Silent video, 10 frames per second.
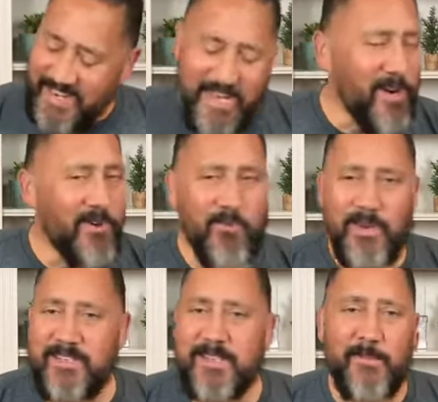you know
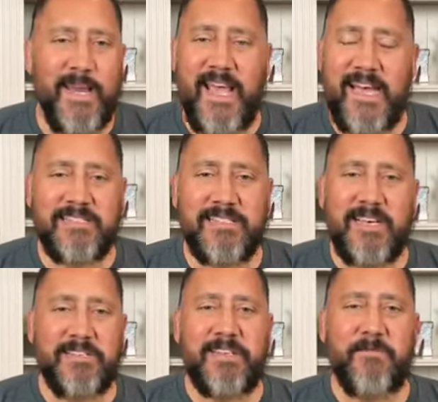when somebody has
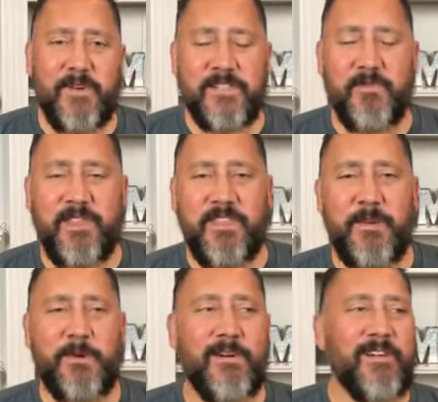a difference with
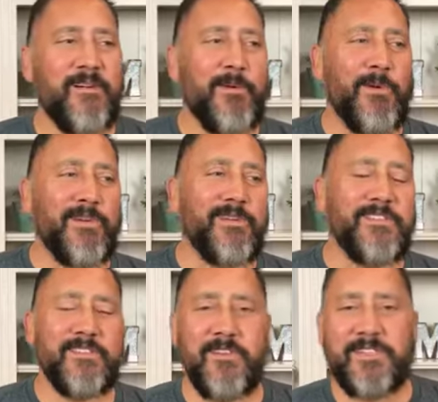you or or
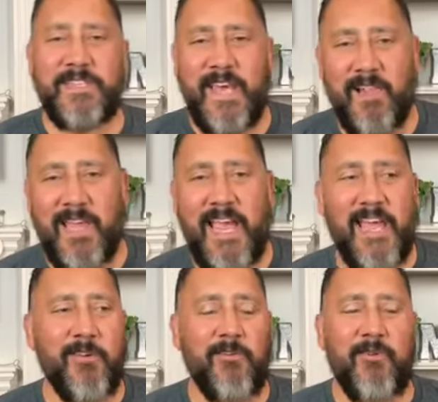starts yelling
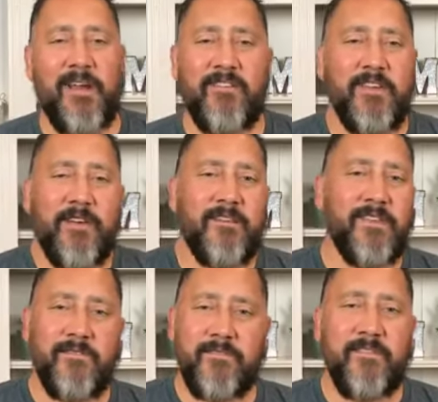at you or whatever you
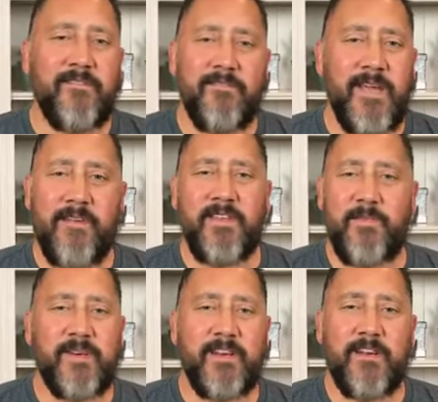have you have the
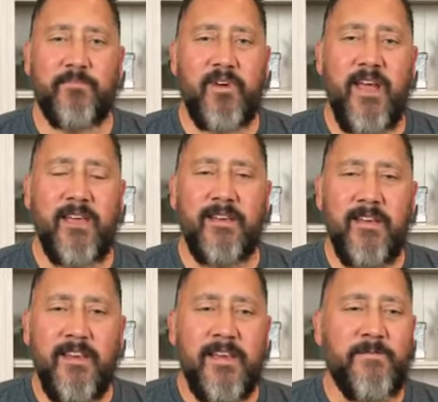ability to pray
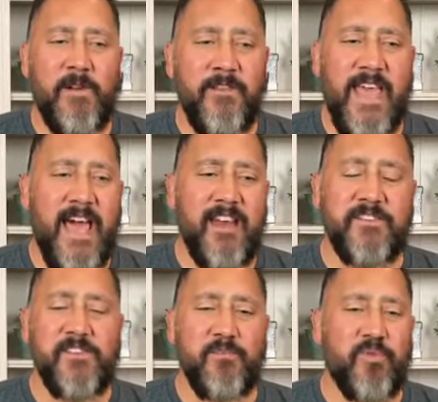if you're in the
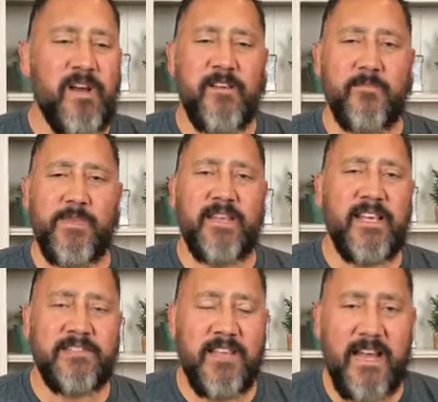attitude of prayer you'll be
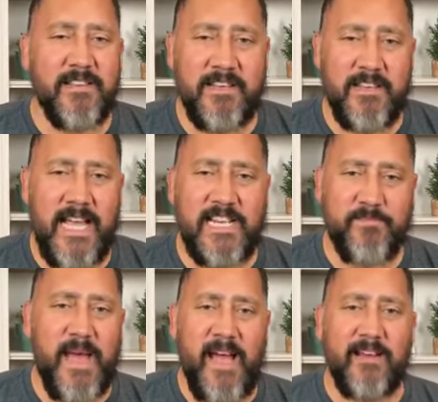less likely to lash
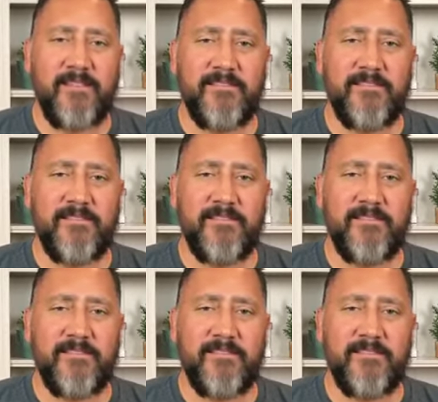back